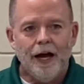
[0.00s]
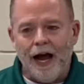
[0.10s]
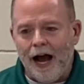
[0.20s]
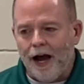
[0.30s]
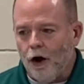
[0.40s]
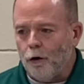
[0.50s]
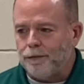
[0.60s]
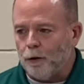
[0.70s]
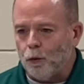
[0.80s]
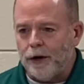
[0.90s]
I hope
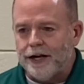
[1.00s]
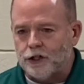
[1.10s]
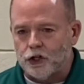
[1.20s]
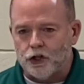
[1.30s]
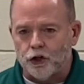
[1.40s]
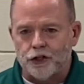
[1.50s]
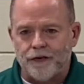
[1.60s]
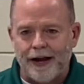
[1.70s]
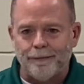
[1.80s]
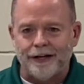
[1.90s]
that we as a church
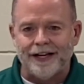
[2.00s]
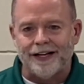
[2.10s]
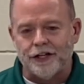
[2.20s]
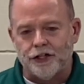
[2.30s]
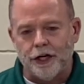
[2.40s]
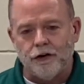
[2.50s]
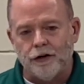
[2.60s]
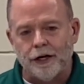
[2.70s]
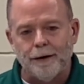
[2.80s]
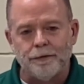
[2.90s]
family can continue
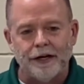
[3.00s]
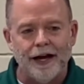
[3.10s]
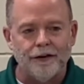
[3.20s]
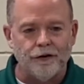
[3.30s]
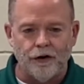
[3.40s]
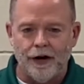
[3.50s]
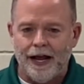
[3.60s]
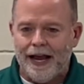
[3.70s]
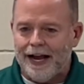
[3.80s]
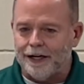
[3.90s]
to come together
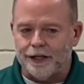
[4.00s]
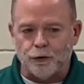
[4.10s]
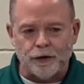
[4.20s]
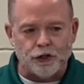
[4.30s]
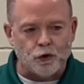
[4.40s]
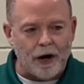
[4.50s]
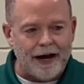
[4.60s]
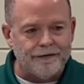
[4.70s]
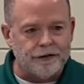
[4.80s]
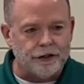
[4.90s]
as we
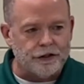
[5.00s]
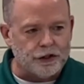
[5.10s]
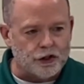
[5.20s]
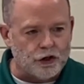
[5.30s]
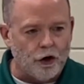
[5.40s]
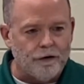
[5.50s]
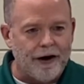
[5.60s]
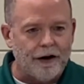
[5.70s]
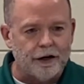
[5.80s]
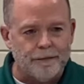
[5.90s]
strive to, to serve
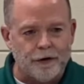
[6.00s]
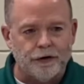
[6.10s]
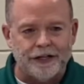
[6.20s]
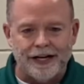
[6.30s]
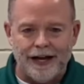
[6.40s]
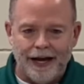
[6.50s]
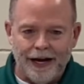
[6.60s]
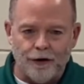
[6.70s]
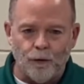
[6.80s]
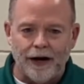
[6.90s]
our community
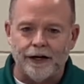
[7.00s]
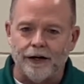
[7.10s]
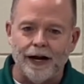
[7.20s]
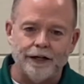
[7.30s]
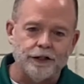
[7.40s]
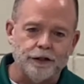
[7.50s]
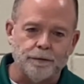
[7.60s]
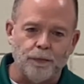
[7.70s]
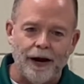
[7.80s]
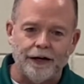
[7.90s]
in recognizing
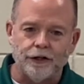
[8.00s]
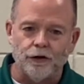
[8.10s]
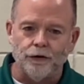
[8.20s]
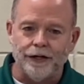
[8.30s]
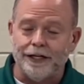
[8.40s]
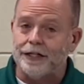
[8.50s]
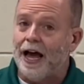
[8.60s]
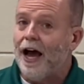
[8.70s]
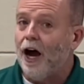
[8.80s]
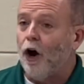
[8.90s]
some practical needs.
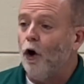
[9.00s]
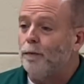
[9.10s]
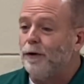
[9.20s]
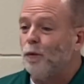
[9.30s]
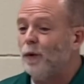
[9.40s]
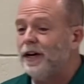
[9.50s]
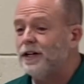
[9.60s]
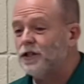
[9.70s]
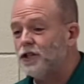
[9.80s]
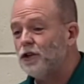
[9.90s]
I hope that we
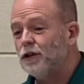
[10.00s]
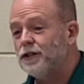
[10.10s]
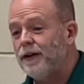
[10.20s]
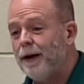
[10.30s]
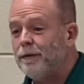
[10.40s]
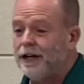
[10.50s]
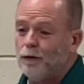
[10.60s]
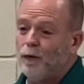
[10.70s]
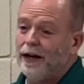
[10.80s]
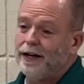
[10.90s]
as a church family
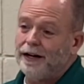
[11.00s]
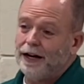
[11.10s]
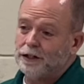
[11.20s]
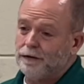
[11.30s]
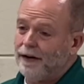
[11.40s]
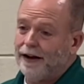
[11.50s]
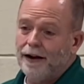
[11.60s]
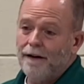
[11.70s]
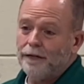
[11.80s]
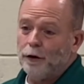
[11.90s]
can recognize the
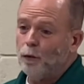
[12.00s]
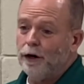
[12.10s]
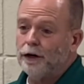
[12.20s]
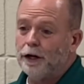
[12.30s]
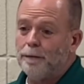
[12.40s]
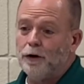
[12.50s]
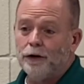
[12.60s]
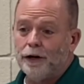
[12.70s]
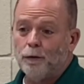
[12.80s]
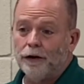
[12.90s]
fact that we're in a
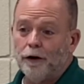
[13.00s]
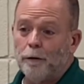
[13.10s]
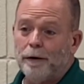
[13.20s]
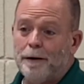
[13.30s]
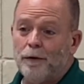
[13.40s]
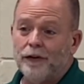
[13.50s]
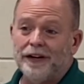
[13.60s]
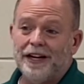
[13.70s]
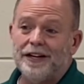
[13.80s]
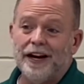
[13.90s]
community where there are people
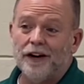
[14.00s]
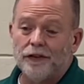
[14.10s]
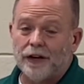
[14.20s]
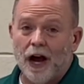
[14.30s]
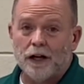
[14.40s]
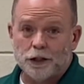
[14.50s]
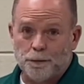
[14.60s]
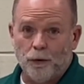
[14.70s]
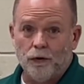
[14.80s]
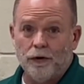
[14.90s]
that need to hear the
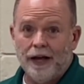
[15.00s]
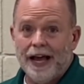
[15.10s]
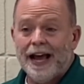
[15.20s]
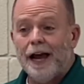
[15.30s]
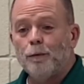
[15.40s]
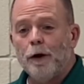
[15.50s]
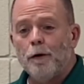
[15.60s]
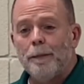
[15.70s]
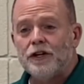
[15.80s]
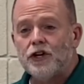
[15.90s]
gospel. And we
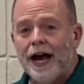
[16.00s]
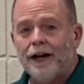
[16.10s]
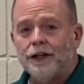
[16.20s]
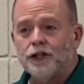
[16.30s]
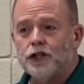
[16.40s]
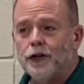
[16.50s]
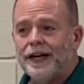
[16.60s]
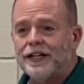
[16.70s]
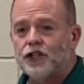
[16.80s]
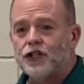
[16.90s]
will be challenged
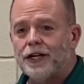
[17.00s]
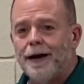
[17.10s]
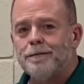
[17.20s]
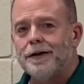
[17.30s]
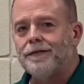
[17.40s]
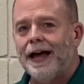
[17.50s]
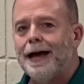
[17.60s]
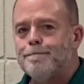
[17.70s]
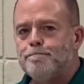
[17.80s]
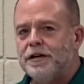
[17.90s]
to accept
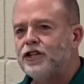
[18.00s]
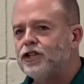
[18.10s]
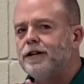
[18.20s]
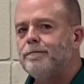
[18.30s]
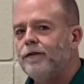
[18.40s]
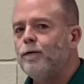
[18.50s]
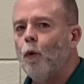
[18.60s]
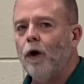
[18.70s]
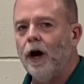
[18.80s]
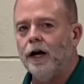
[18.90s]
that mission
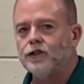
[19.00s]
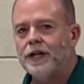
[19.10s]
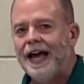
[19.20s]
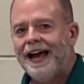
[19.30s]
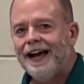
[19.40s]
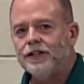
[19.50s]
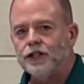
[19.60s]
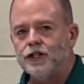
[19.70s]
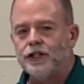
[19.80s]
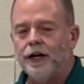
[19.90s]
before us and
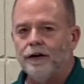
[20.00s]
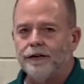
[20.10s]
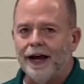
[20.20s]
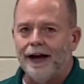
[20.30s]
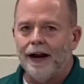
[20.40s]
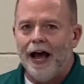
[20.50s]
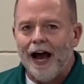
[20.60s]
to share that.